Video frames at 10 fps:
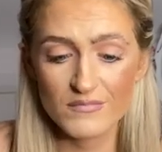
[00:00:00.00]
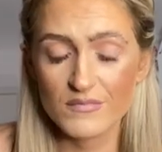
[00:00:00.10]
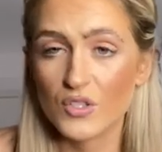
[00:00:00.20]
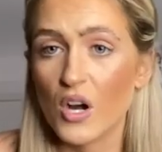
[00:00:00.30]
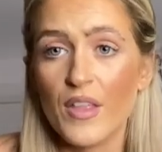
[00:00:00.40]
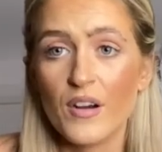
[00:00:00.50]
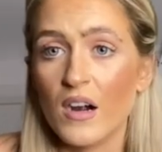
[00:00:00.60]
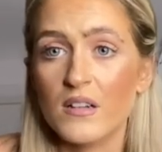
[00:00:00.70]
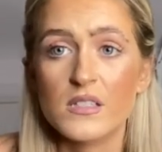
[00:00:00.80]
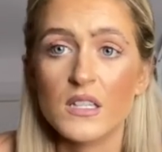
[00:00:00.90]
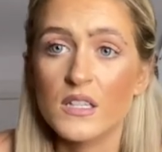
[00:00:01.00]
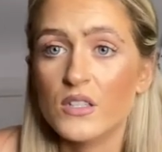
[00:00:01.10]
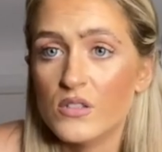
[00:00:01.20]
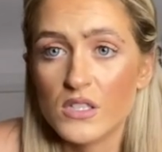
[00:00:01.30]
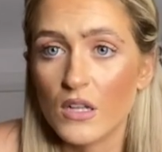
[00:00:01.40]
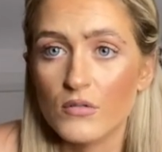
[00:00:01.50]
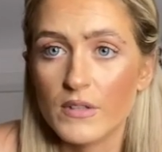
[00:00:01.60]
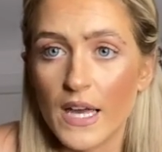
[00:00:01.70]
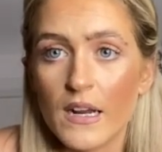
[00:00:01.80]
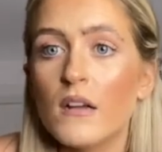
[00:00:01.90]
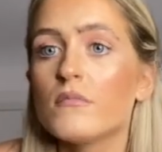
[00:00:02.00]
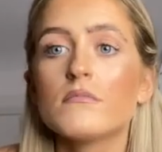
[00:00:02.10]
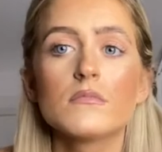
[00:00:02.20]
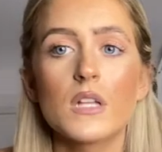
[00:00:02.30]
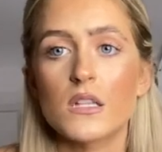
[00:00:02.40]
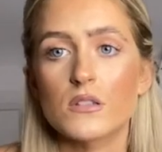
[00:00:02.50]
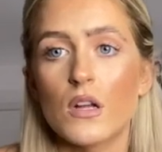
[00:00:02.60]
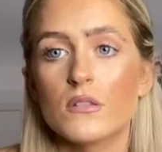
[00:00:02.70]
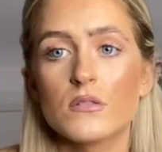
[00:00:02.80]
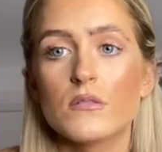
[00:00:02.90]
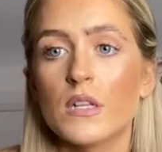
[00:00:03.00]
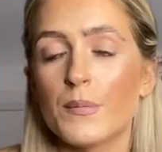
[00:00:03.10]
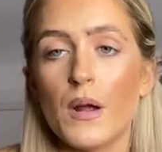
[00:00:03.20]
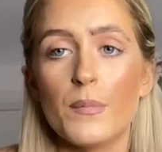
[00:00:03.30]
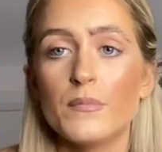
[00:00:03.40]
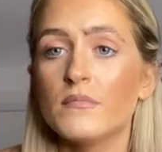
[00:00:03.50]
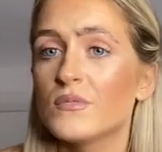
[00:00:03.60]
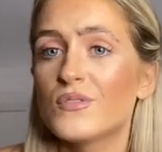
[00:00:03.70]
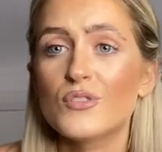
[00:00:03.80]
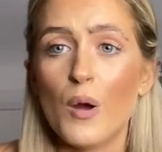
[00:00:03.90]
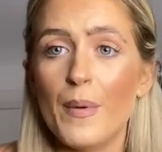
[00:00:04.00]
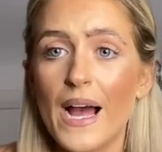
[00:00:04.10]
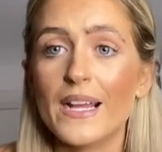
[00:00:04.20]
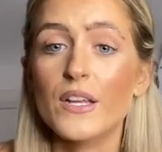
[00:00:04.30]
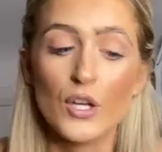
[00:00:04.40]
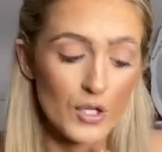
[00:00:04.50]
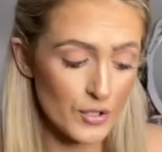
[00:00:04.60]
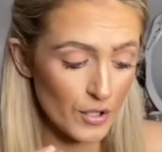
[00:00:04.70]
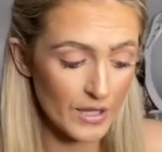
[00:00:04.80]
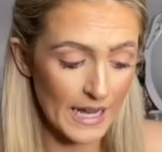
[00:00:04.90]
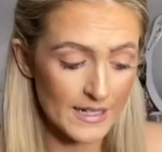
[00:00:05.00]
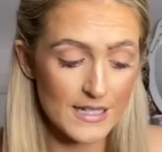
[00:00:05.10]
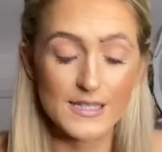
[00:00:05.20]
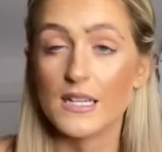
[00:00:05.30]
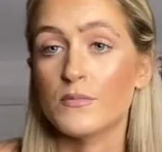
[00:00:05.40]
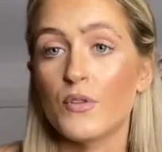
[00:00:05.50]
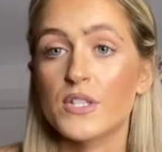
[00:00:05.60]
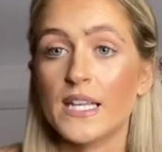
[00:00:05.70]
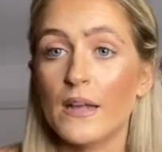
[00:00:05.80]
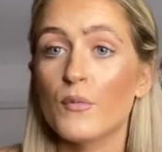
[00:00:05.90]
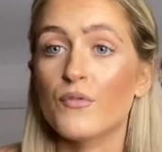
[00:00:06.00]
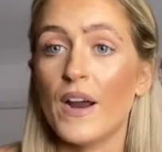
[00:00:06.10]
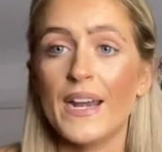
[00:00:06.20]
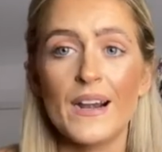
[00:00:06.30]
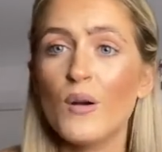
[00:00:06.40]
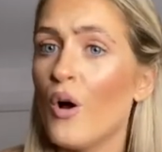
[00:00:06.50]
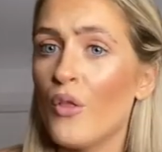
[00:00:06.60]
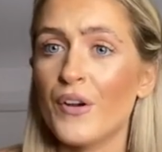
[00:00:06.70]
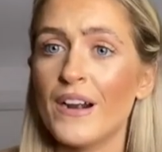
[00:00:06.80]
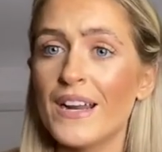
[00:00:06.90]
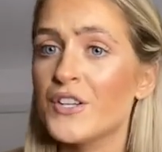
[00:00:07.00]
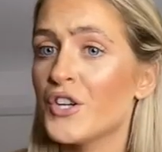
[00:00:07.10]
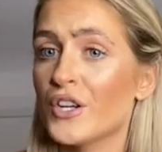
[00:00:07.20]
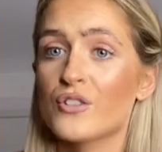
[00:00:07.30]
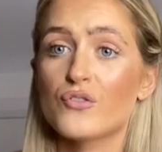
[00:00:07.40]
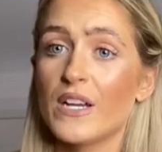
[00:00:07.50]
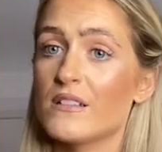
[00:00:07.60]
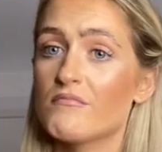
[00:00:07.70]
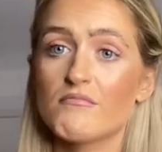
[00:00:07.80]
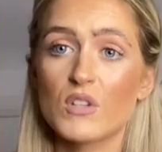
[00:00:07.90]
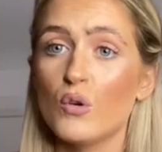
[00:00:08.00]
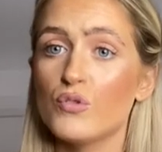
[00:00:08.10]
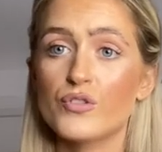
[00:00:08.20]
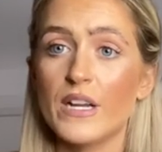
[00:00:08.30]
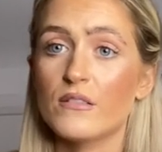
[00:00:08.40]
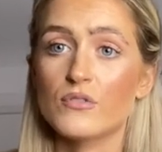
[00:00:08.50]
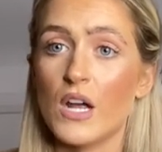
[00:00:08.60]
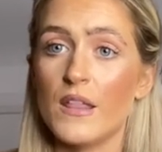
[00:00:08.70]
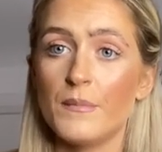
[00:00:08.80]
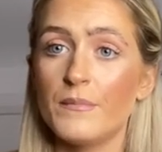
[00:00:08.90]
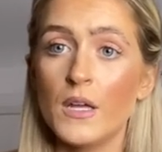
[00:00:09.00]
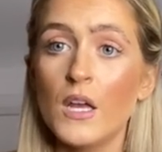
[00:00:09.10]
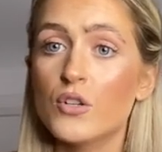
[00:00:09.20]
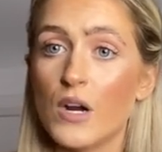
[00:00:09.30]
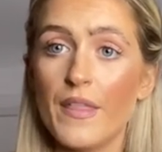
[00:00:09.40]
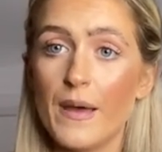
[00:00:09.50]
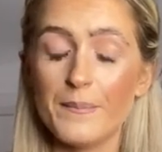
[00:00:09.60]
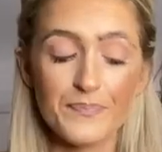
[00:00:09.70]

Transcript: try their hardest and they still don't get it. That's not their problem. Come back. You can do then in 6 months again with Ryanair. Other airlines, you can go straight and try them.